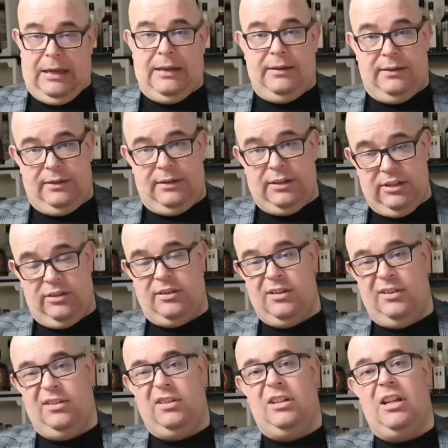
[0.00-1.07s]
And this
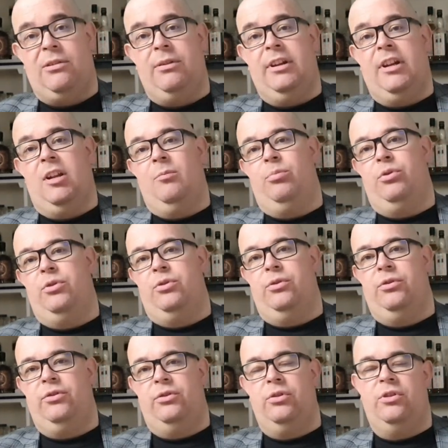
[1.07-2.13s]
distillery can
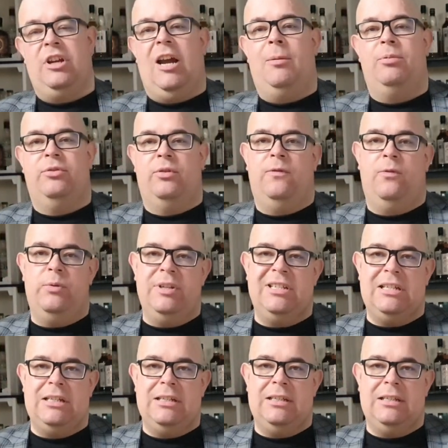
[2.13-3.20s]
produce two types of
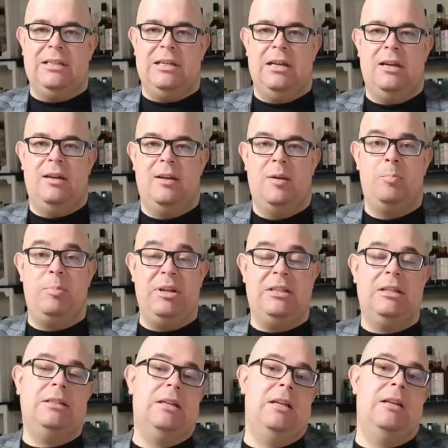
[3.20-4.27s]
whiskies,
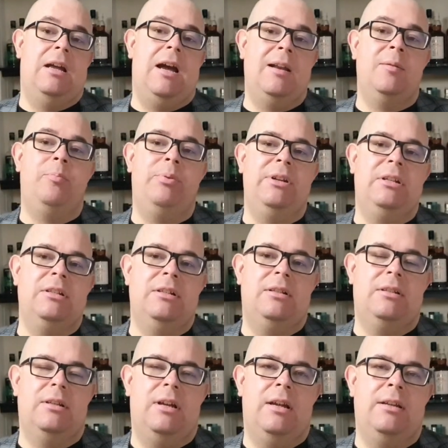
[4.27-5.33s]
peated and
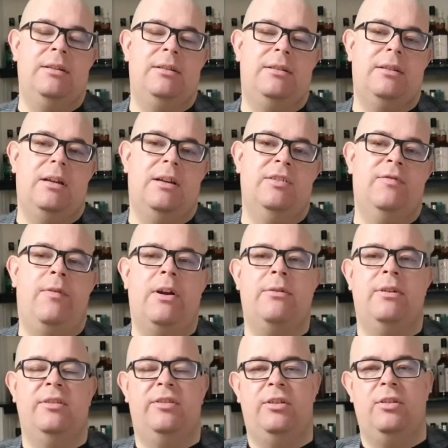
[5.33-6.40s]
unpeated, and as
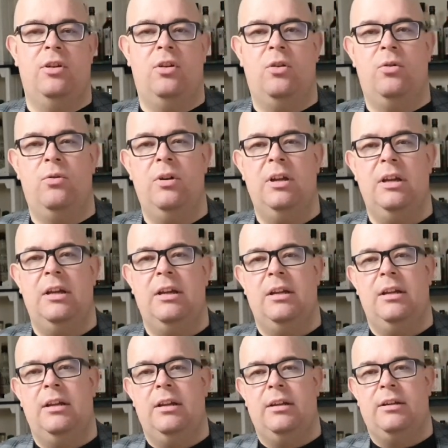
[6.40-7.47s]
far as I know,
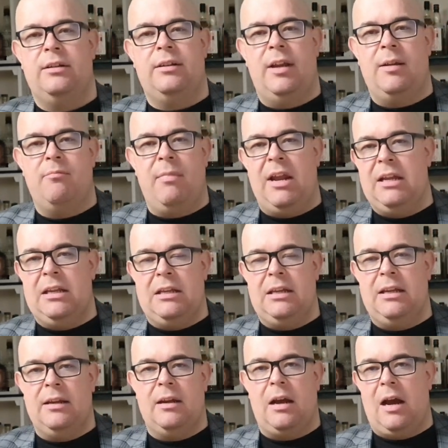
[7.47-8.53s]
they
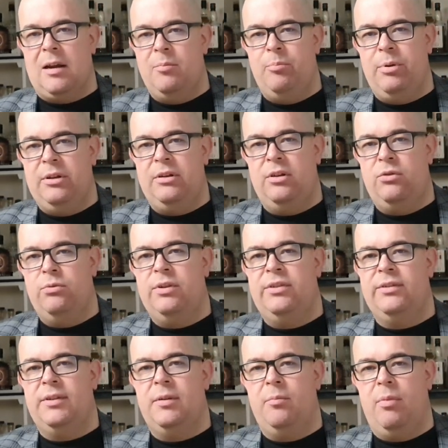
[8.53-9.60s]
making unpeated
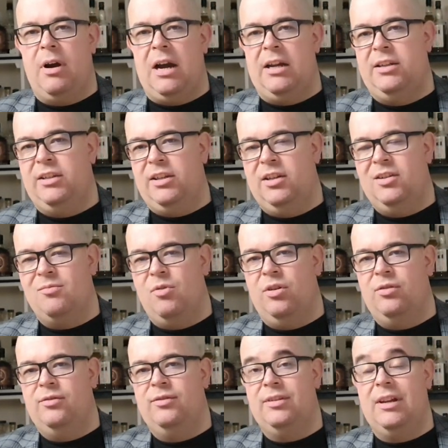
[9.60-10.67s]
whiskey by 6
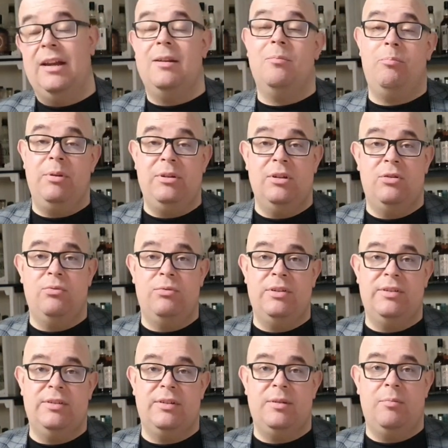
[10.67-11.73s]
months and peated
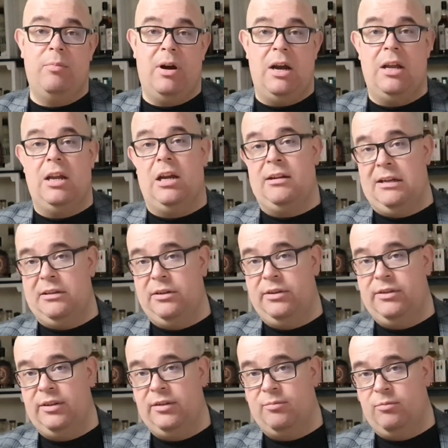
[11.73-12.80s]
whiskey by another
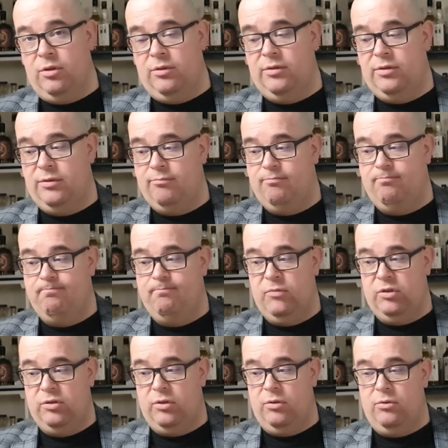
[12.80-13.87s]
6 months.
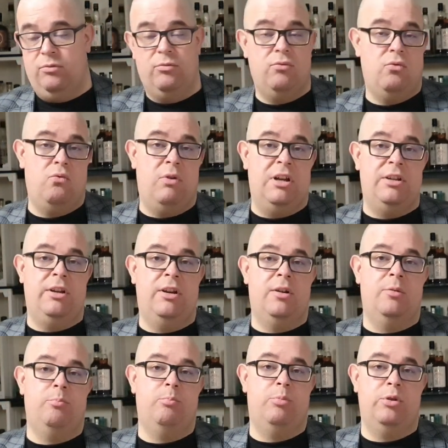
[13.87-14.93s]
So 1
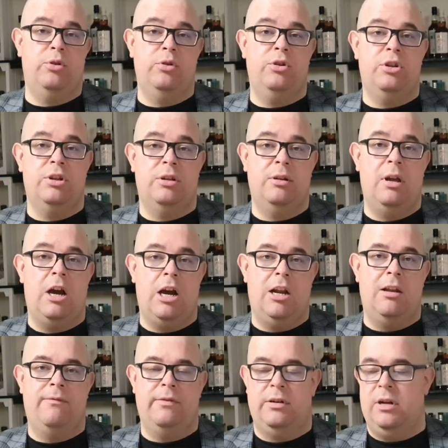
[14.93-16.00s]
year production,
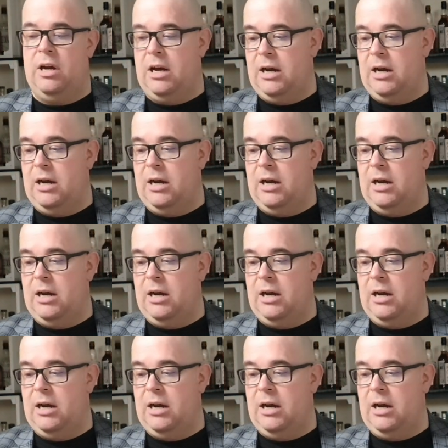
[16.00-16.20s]
half and